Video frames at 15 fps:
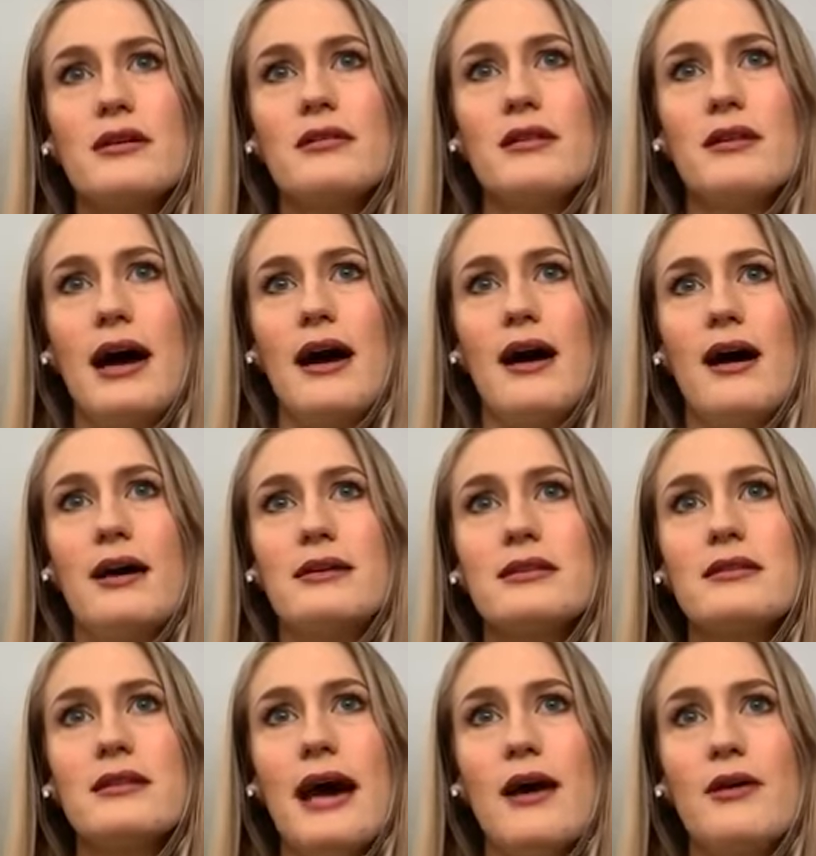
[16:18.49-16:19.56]
has
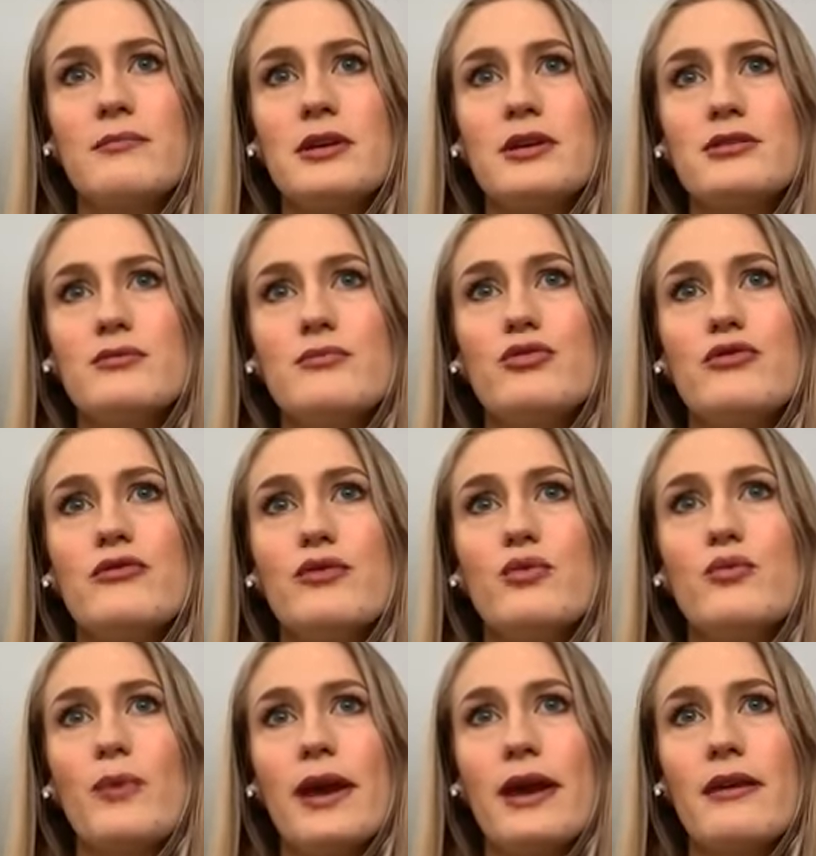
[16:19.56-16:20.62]
allowed me to move
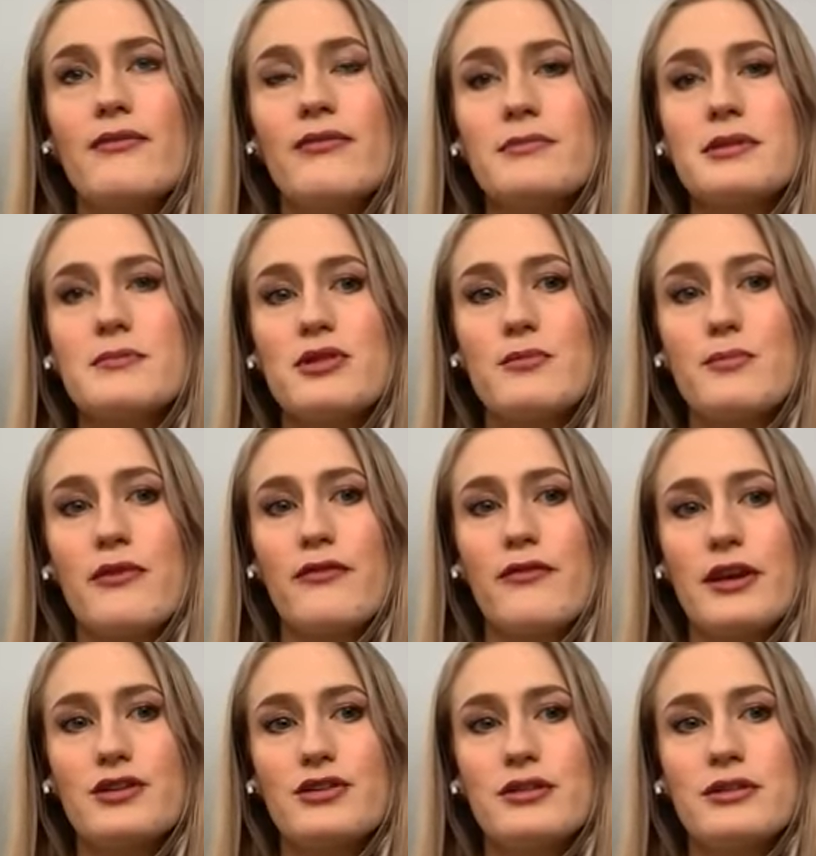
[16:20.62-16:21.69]
away from some of the
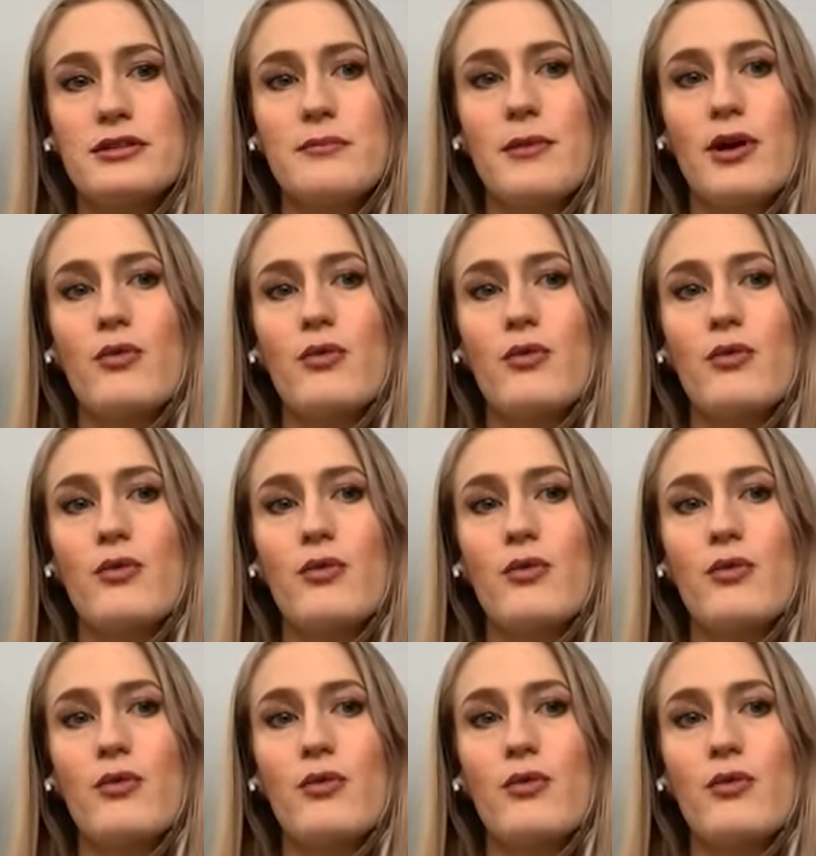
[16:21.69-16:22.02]
perfectionism,